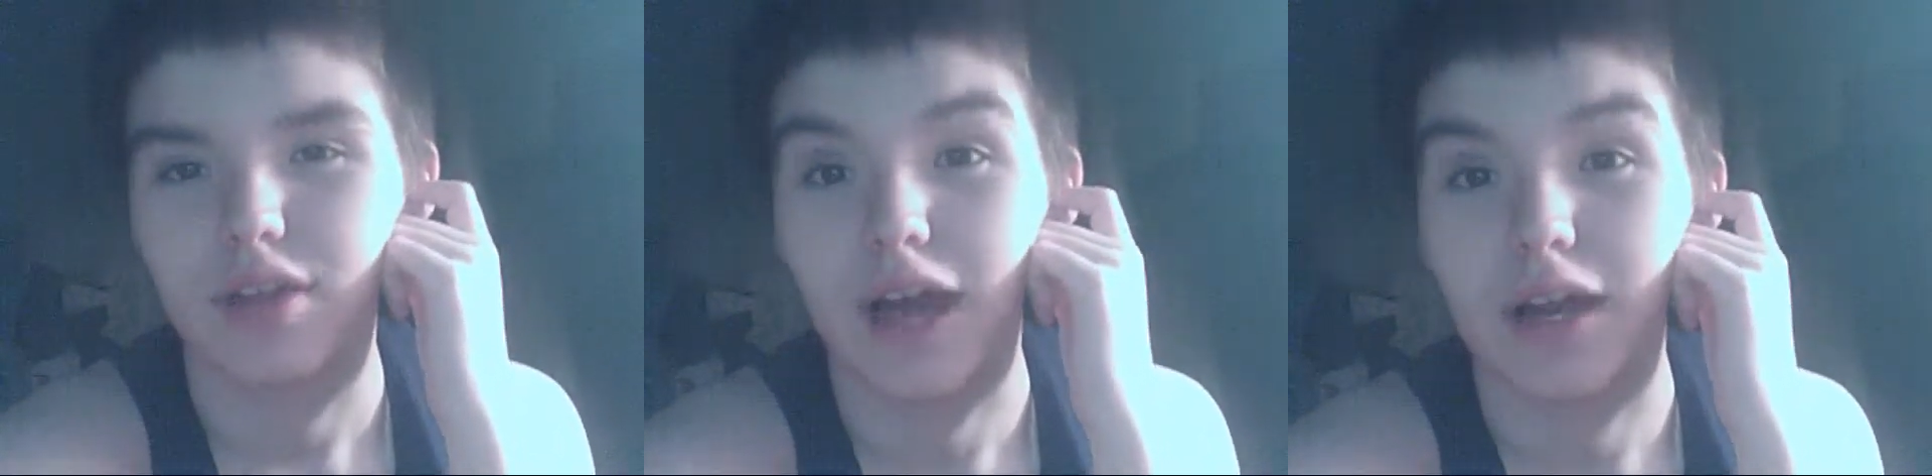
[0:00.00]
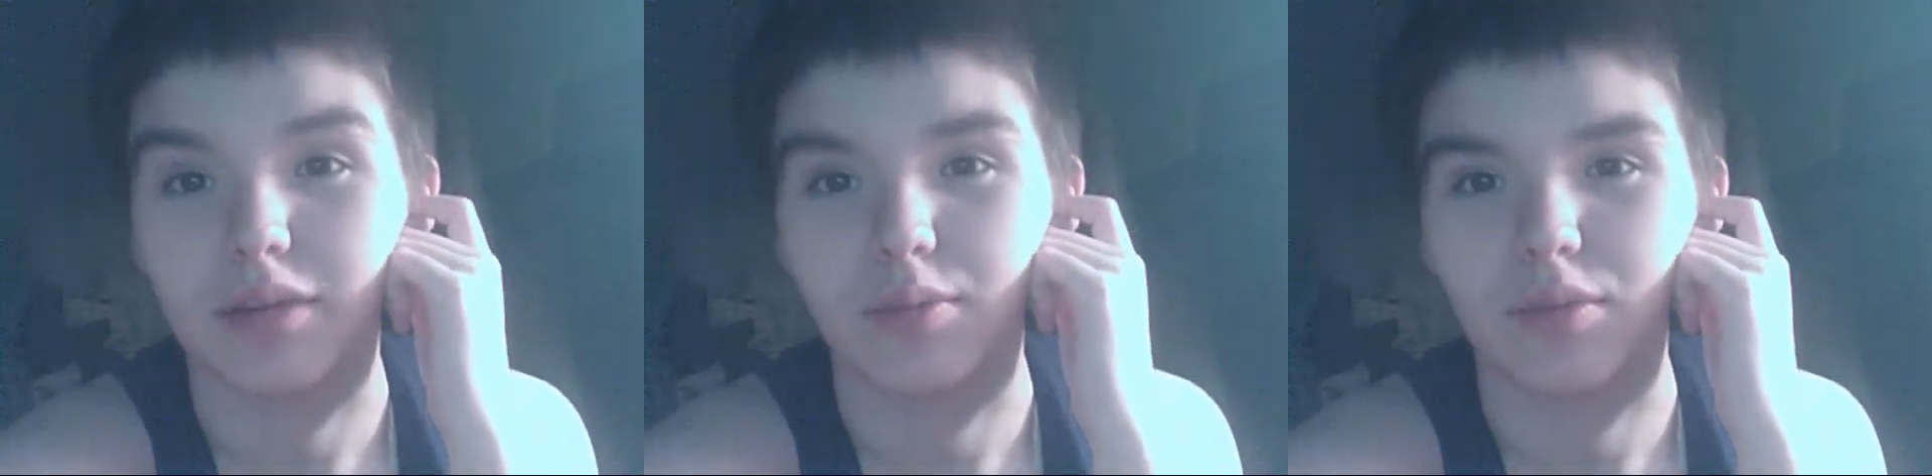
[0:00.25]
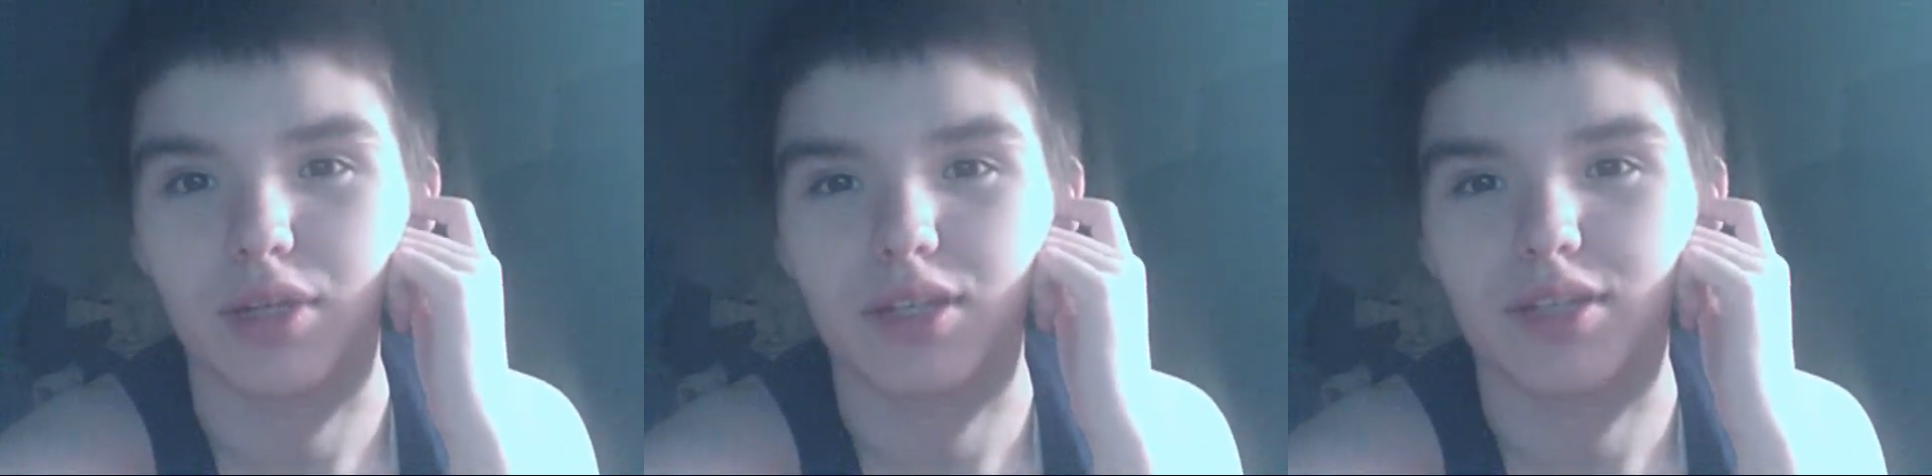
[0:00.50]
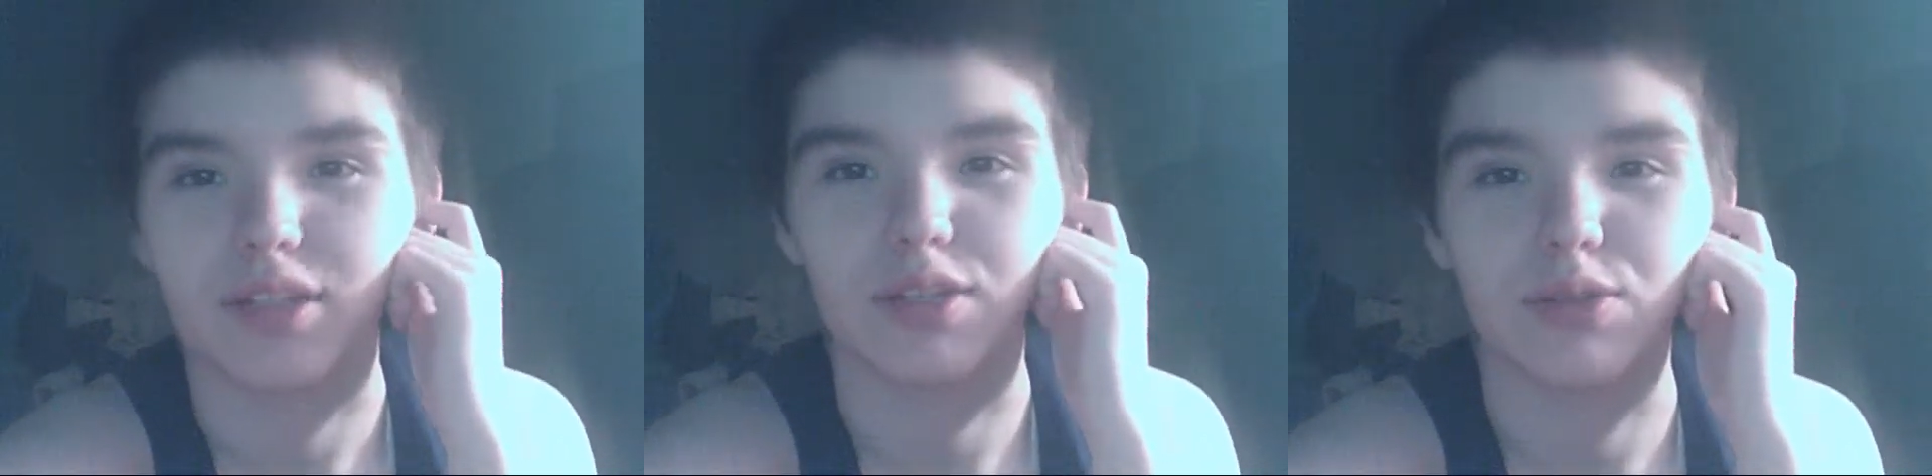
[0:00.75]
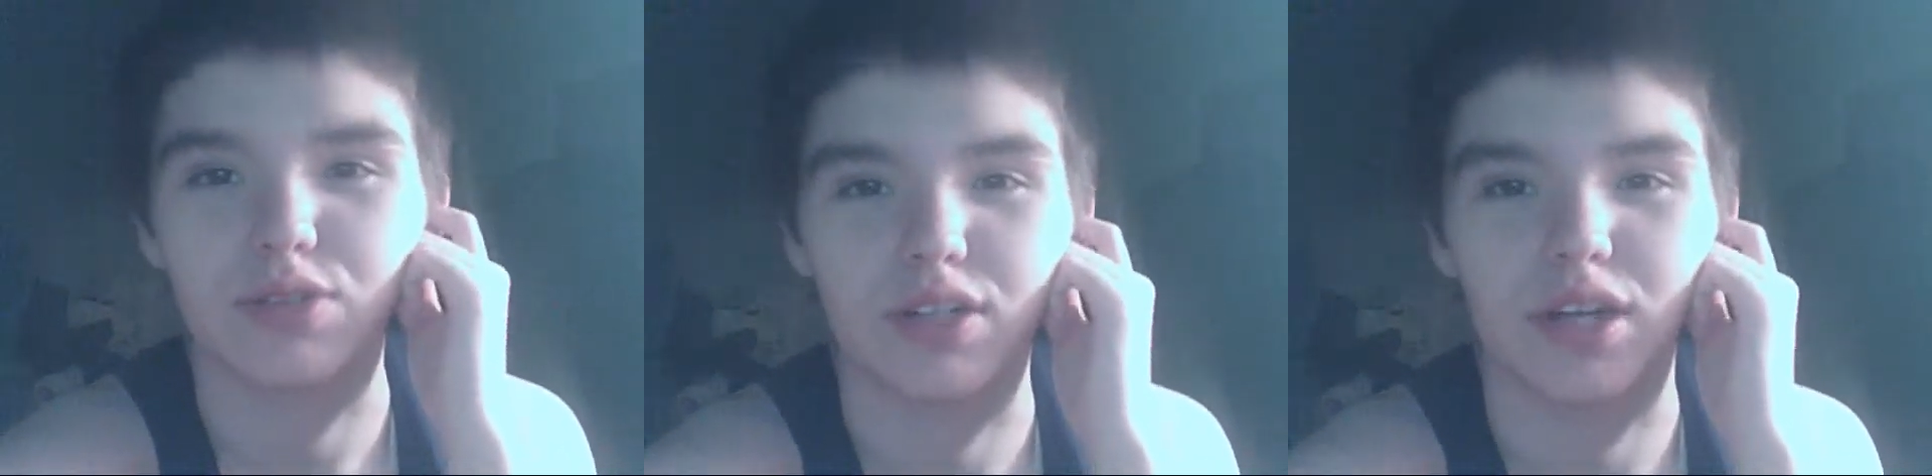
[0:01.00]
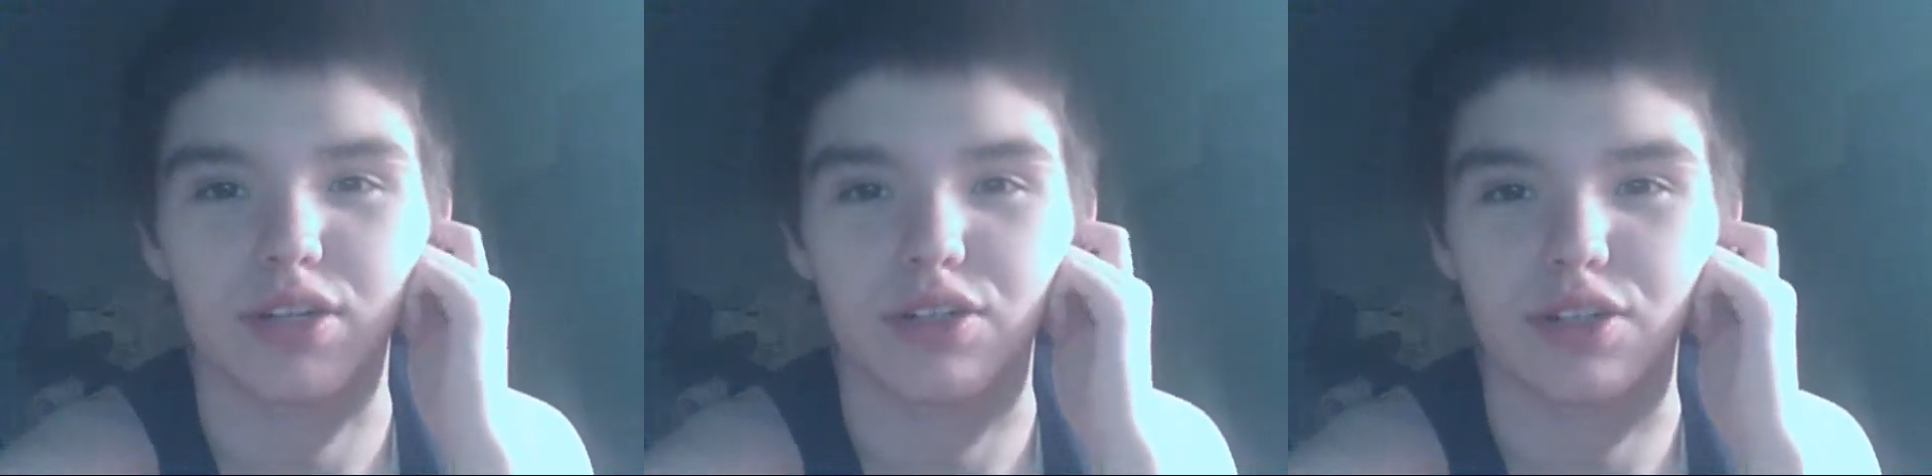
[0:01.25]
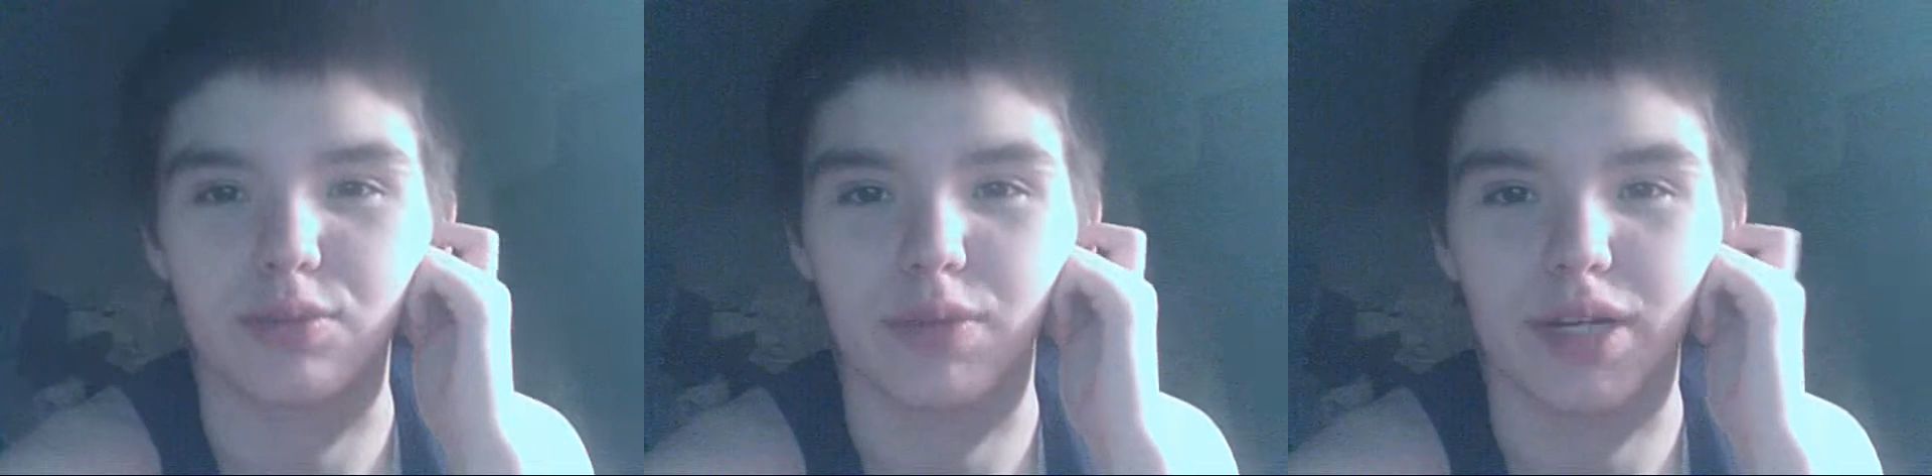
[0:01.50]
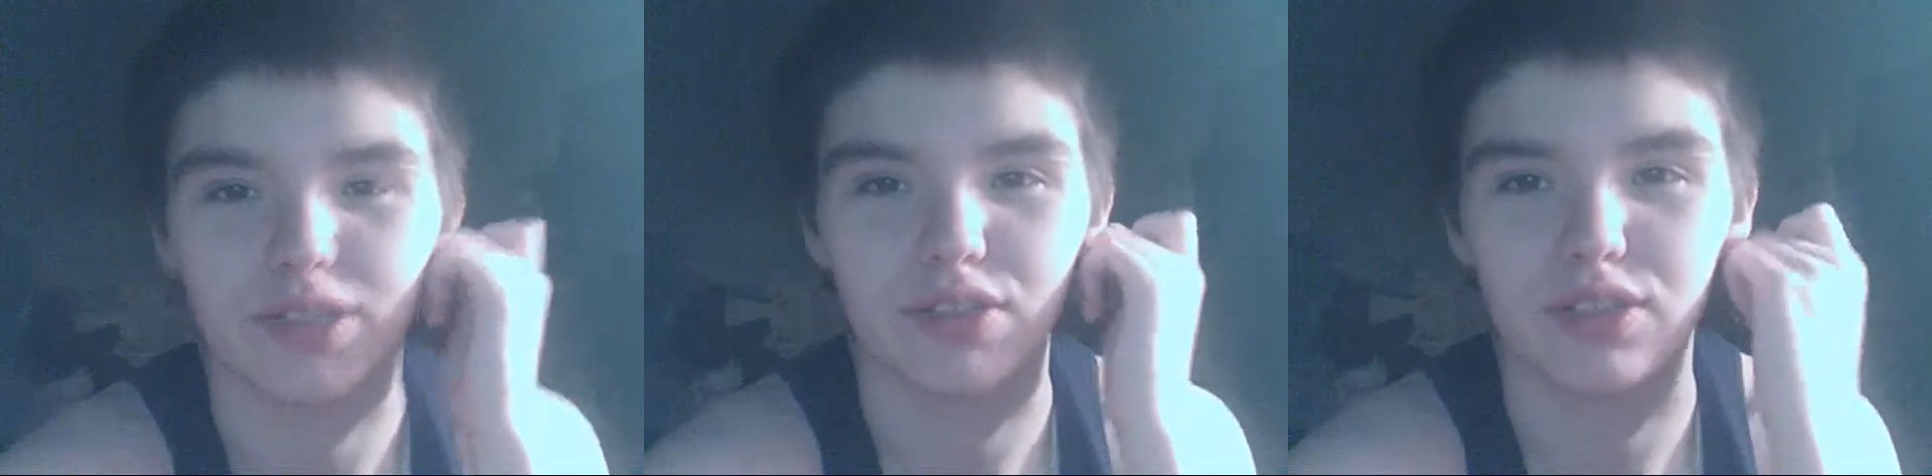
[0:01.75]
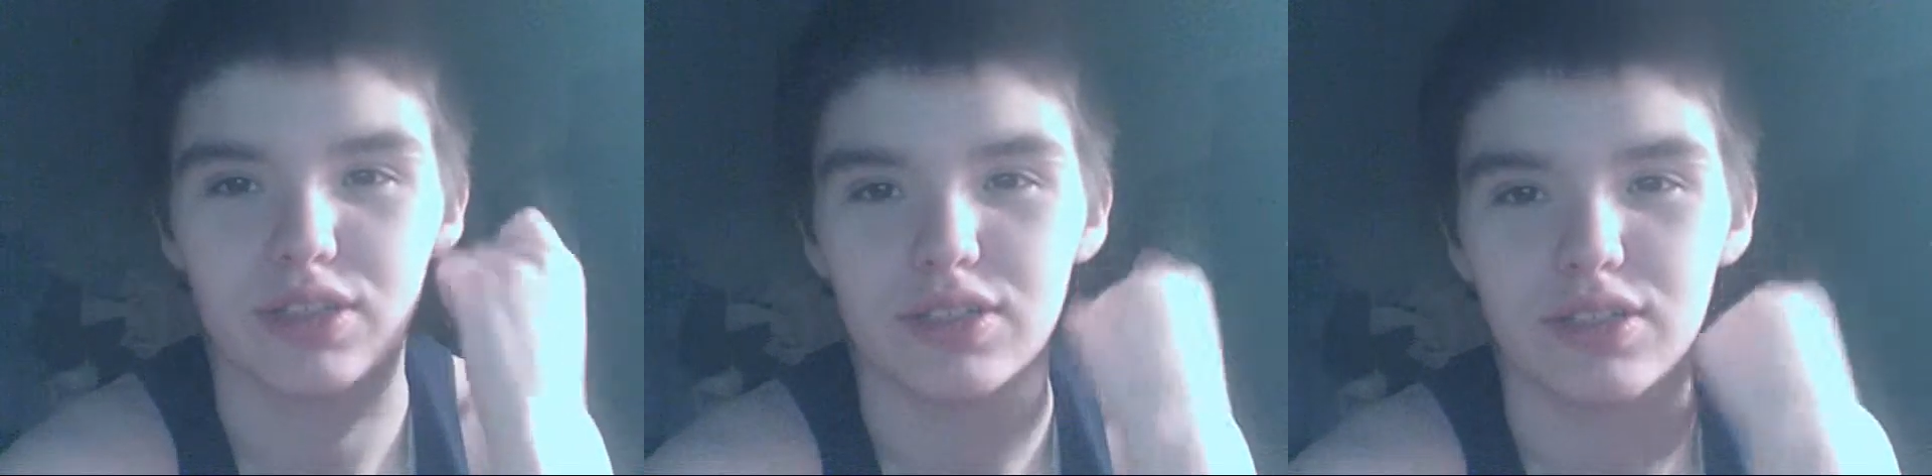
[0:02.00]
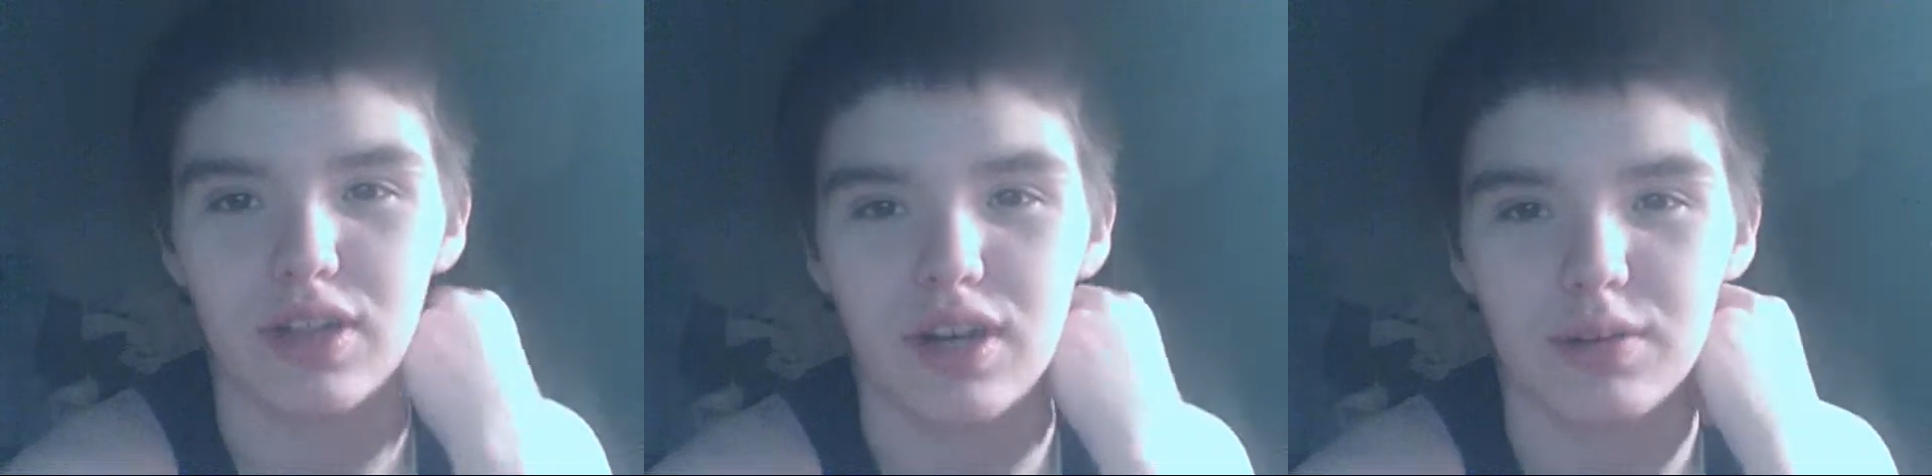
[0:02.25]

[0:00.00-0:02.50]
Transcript: adding me, because I do send out group messages